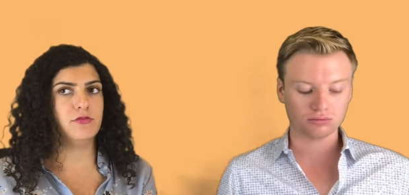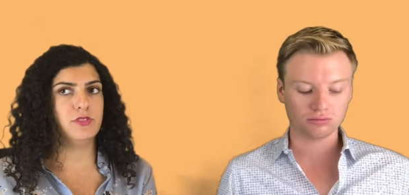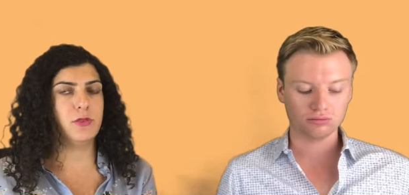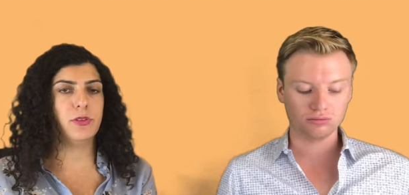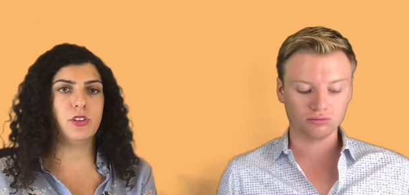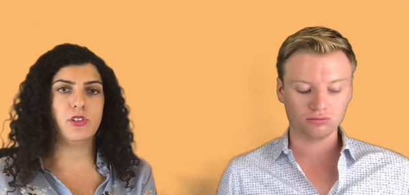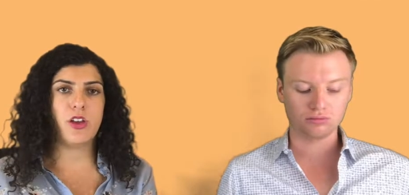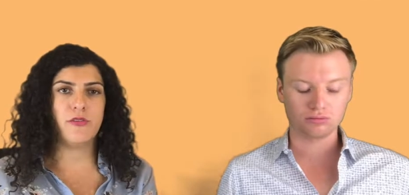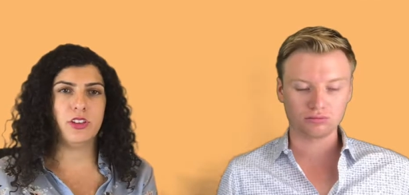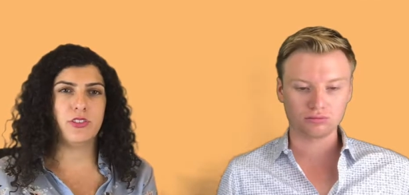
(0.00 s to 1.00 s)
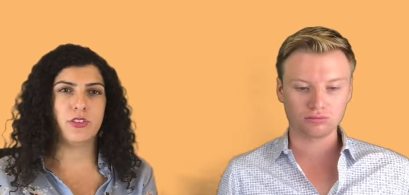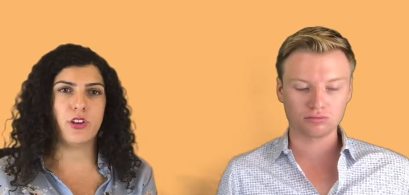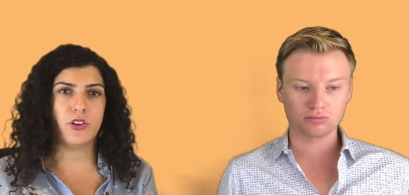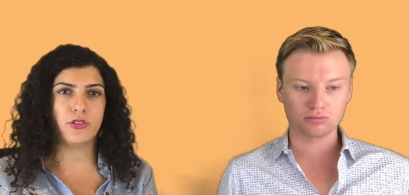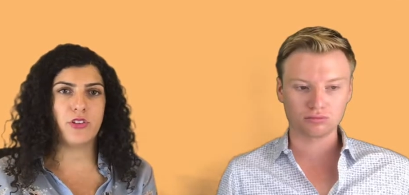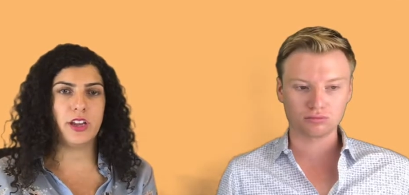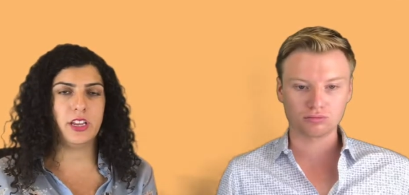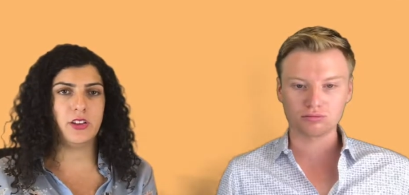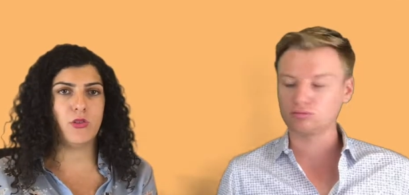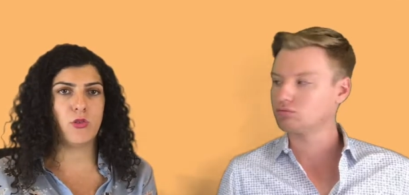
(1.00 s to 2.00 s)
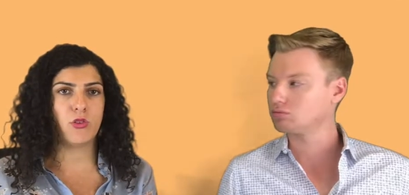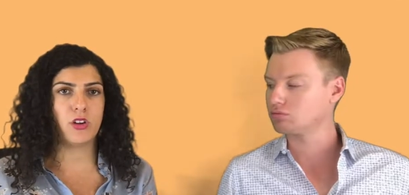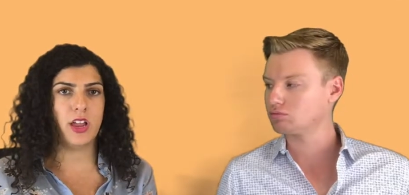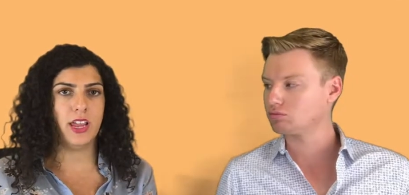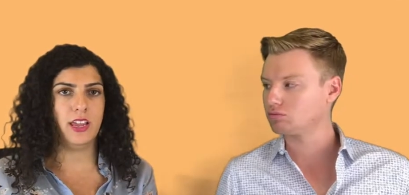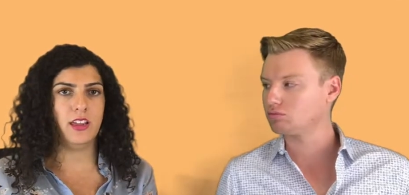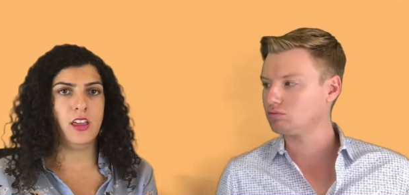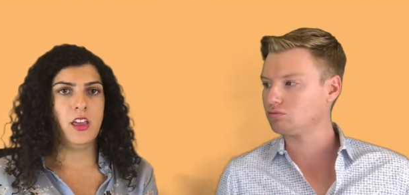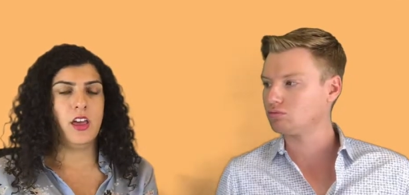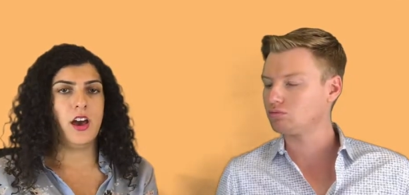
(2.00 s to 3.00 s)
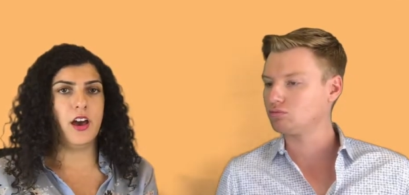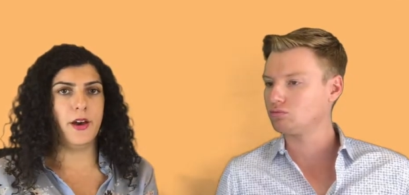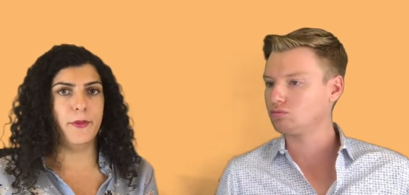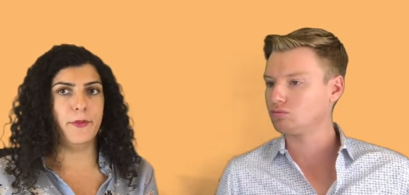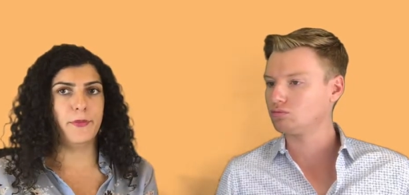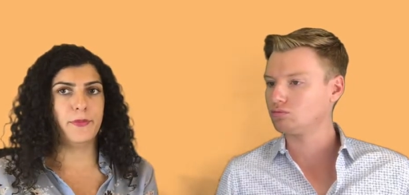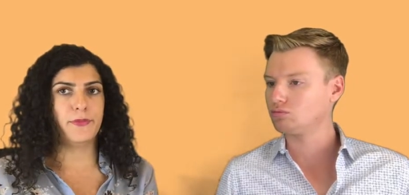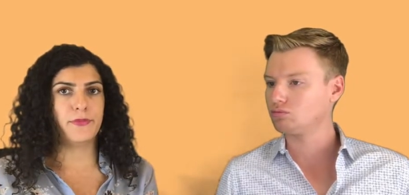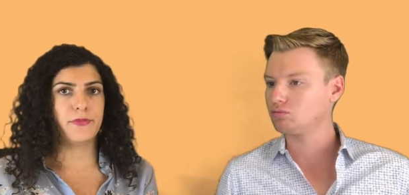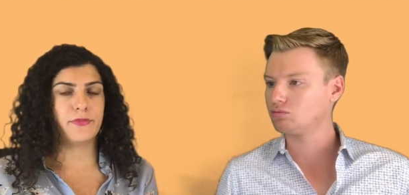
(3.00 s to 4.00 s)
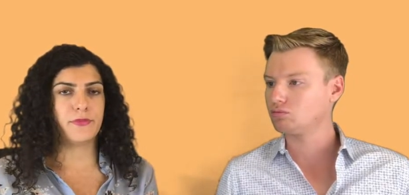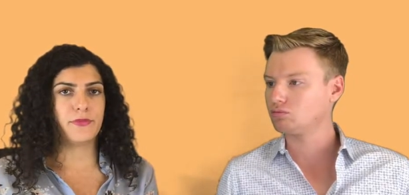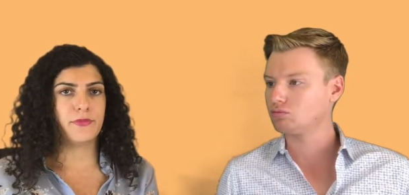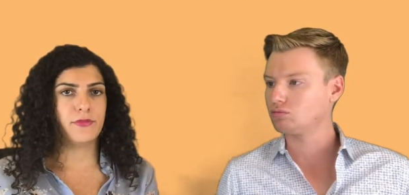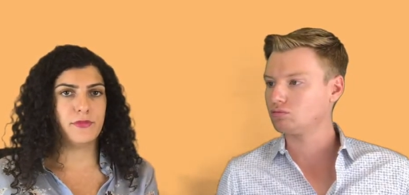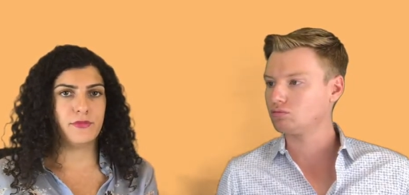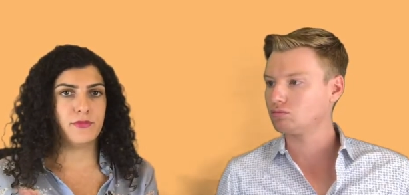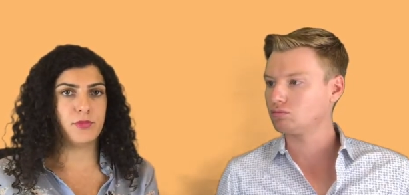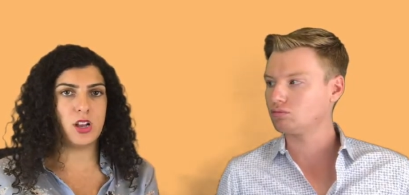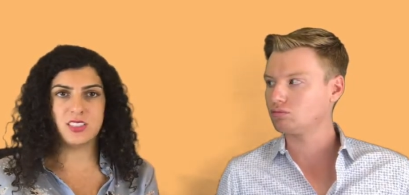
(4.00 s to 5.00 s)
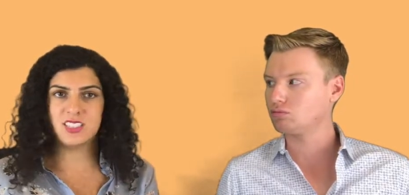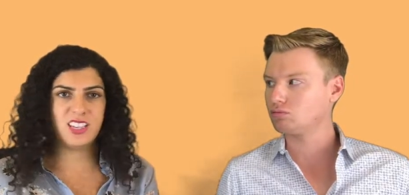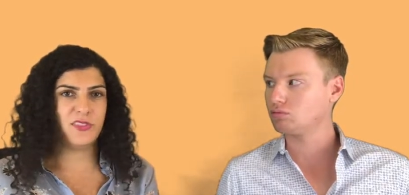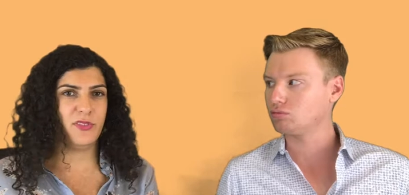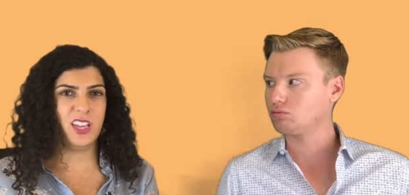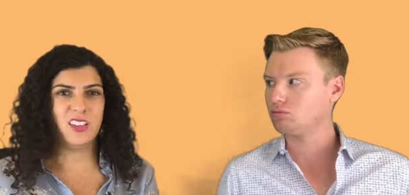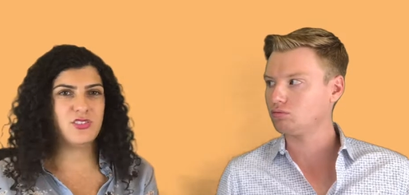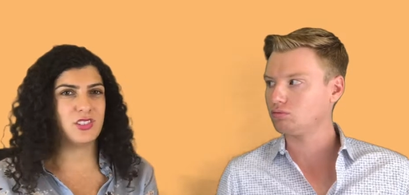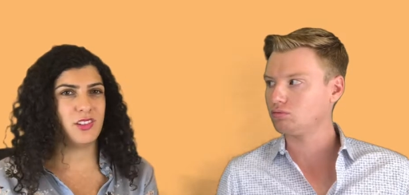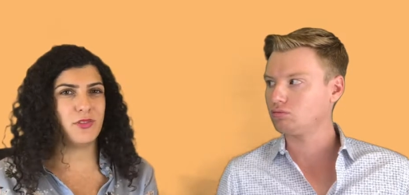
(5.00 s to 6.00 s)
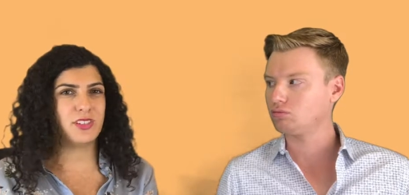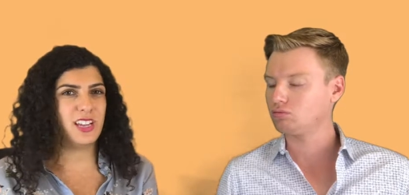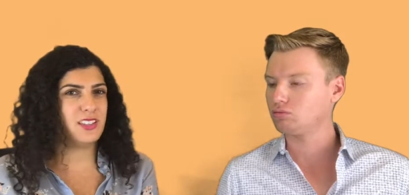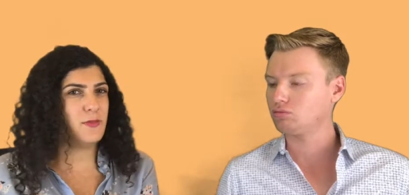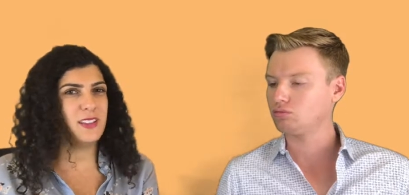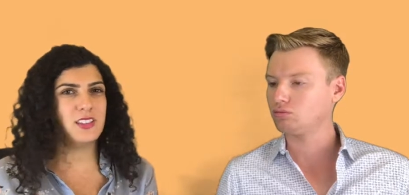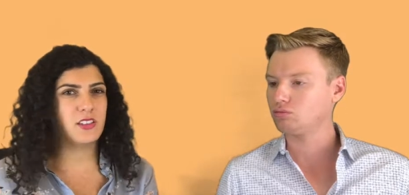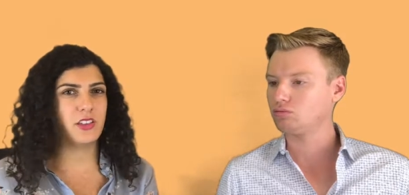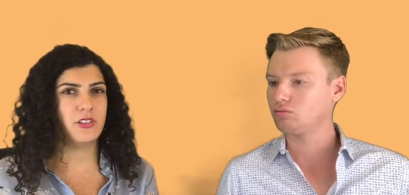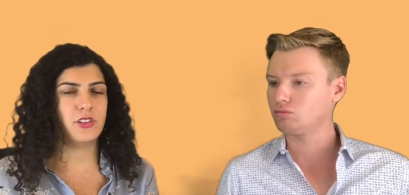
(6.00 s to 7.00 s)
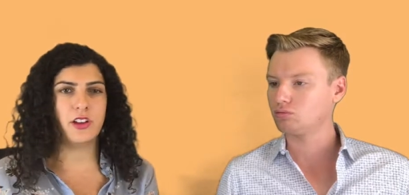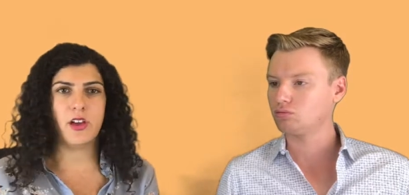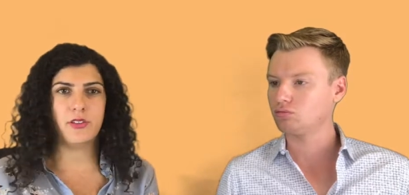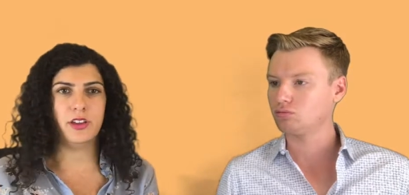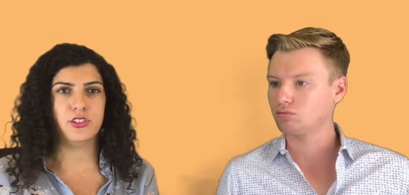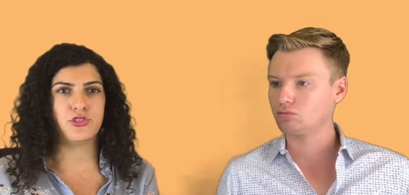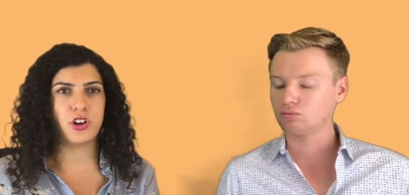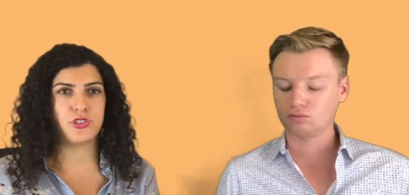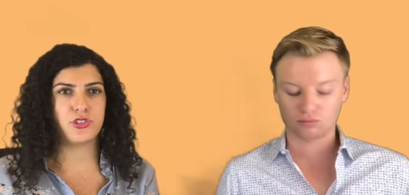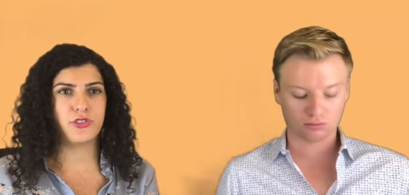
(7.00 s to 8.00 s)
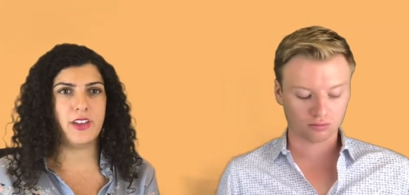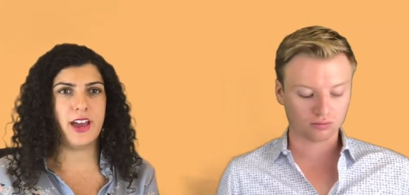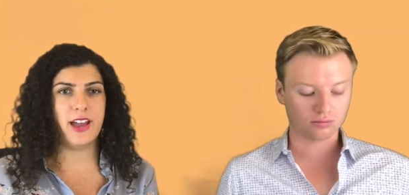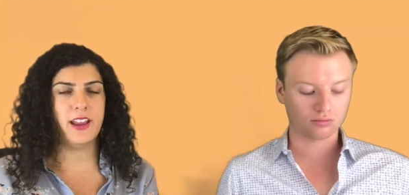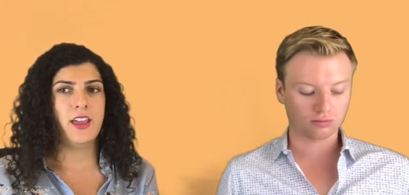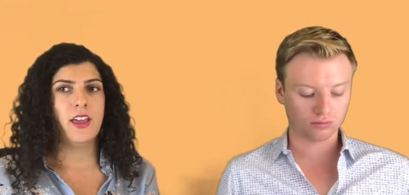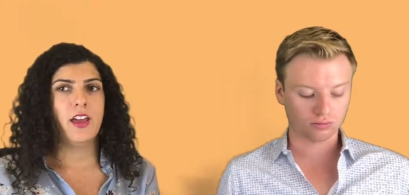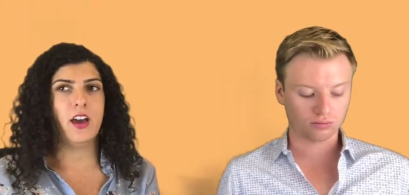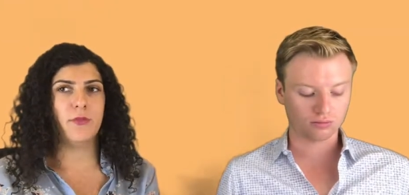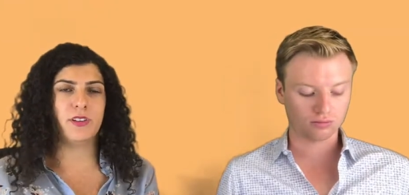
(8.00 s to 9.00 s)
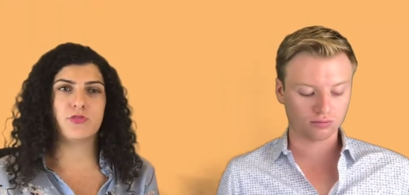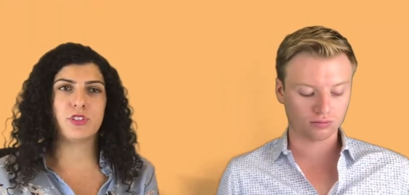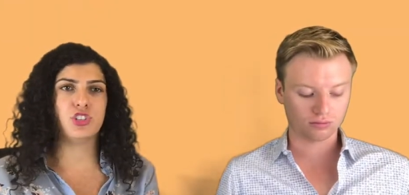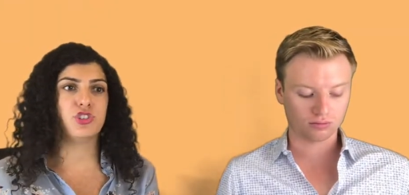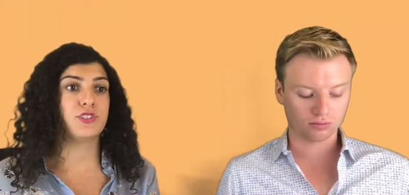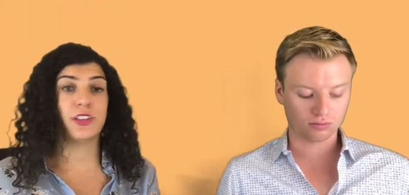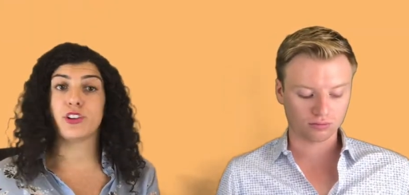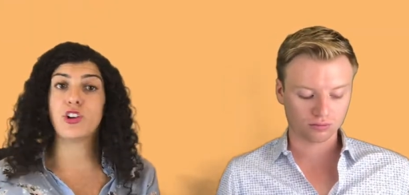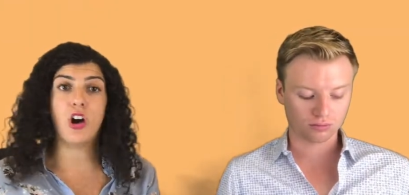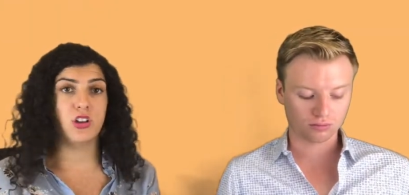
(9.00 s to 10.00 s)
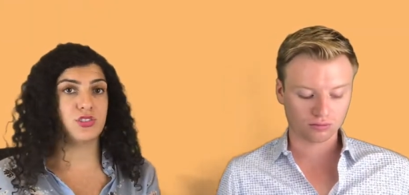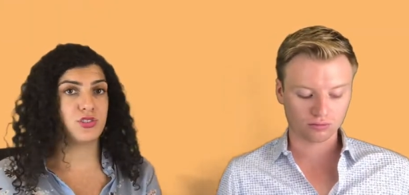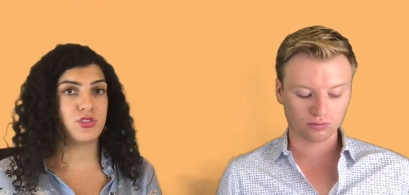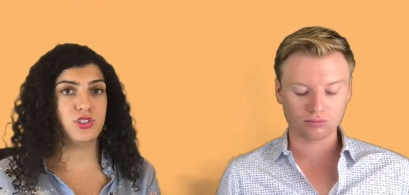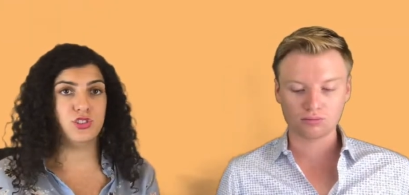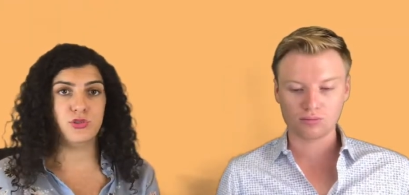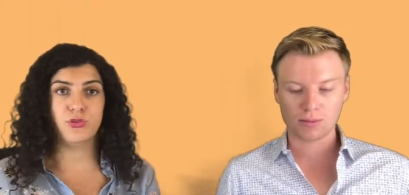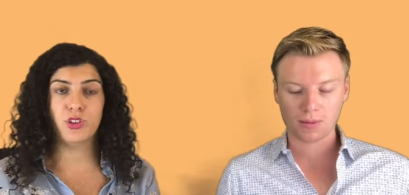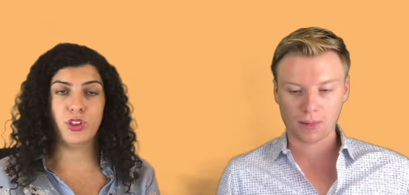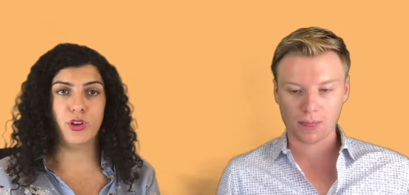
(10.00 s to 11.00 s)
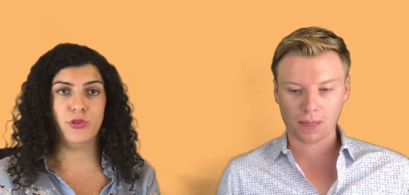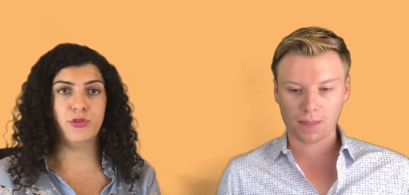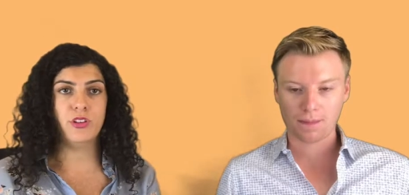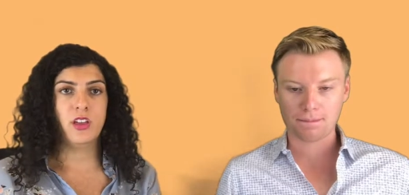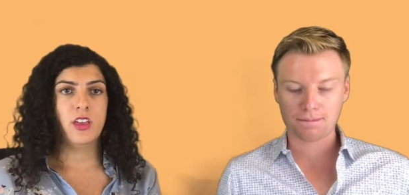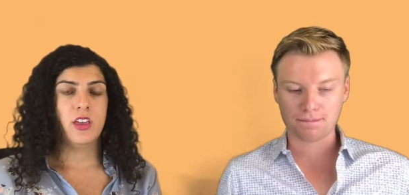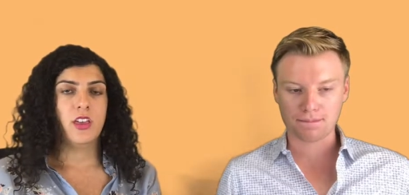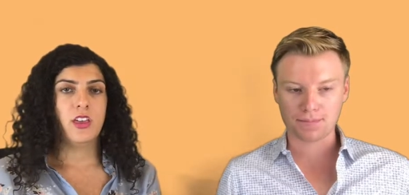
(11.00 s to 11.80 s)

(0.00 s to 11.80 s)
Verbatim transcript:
Speaker 1: typically you'll have either an underwriting or a um, processing fee, just give or take. It depends on the lender on how they structure that. Mm-hmm. Um, that's really just their cost to do the loan. Mm-hmm.